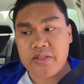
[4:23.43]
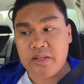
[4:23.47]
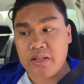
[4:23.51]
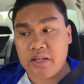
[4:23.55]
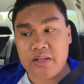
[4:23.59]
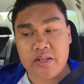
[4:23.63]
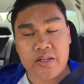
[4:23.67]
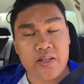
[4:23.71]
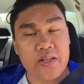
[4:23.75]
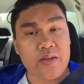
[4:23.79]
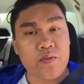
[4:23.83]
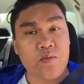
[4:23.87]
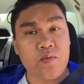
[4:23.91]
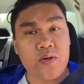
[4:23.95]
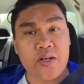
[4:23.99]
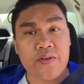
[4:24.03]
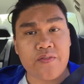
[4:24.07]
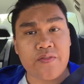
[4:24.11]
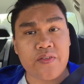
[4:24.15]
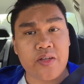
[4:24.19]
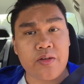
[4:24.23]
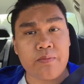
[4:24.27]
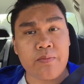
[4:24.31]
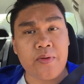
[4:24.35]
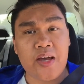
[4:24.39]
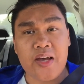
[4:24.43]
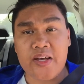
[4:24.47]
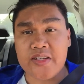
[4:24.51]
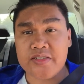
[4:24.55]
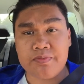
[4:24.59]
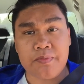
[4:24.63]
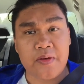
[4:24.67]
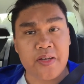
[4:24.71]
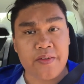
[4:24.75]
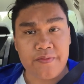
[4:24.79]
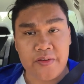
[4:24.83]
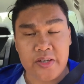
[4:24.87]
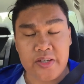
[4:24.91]
Luckily one of them has
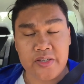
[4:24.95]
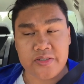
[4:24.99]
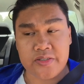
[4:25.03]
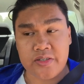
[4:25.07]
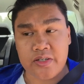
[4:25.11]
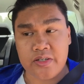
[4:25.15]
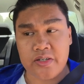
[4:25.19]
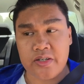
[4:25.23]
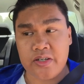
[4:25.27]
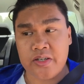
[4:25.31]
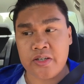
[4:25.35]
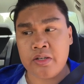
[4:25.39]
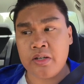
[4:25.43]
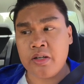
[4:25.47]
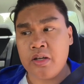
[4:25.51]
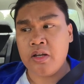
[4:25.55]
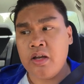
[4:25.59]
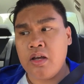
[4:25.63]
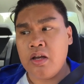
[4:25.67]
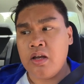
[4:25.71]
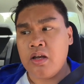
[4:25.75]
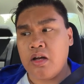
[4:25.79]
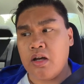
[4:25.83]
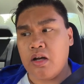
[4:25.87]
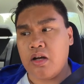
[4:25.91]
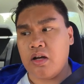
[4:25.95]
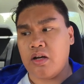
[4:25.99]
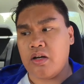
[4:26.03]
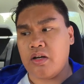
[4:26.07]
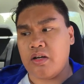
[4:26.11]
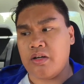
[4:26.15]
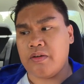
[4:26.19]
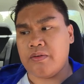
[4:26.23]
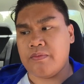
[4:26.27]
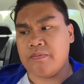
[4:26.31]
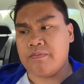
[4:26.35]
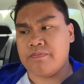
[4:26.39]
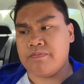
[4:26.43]
my face on it,
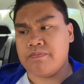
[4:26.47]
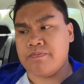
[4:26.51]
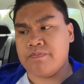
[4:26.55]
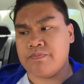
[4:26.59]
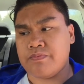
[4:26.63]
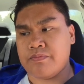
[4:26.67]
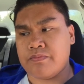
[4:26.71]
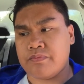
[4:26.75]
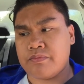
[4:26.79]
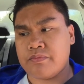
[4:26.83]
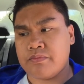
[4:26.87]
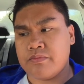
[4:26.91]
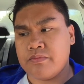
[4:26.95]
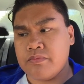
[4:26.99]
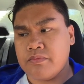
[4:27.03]
um,